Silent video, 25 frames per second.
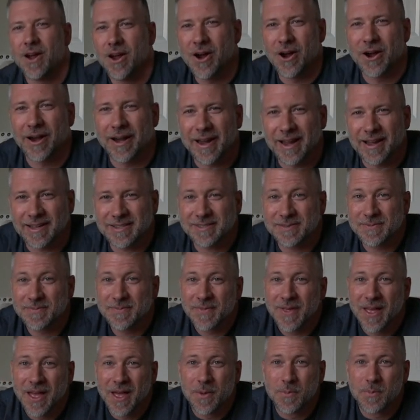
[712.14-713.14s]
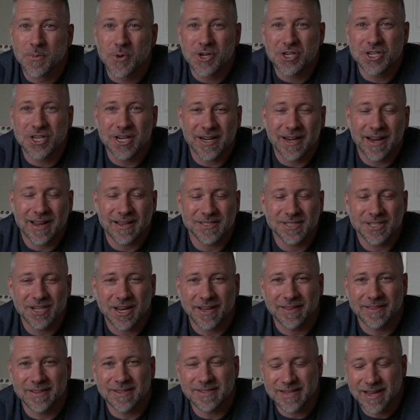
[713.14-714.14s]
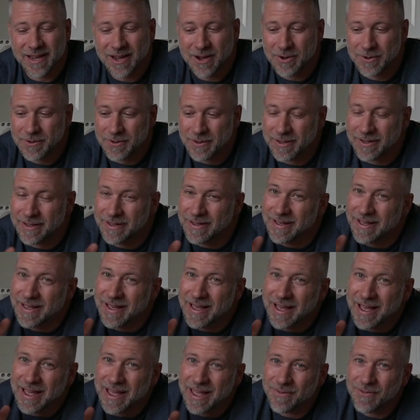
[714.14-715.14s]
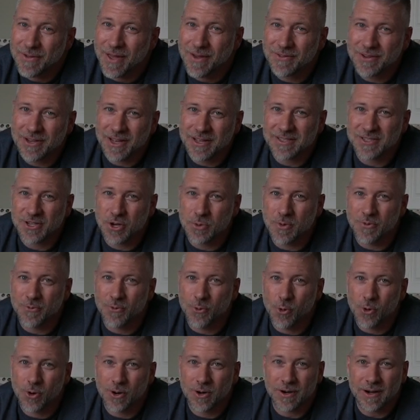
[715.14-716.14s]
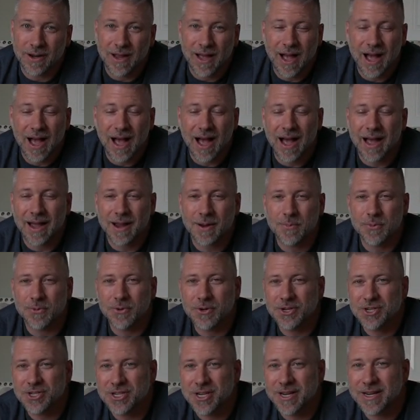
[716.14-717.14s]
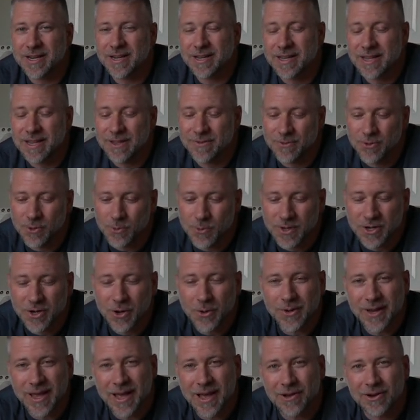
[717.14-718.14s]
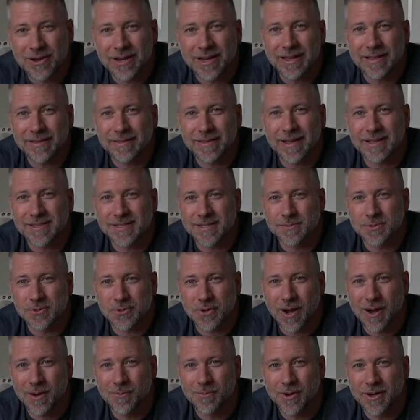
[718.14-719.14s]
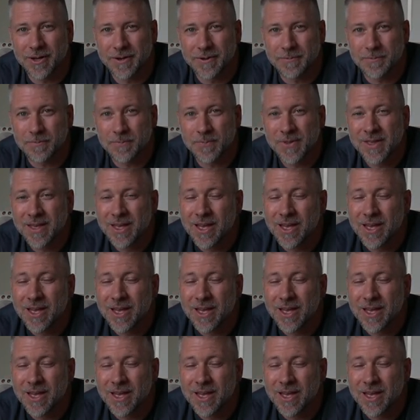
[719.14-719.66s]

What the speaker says: All right, guys, appreciate you guys checking this out. If you haven't done so before, I appreciate it if you would go down and hit that subscribe button.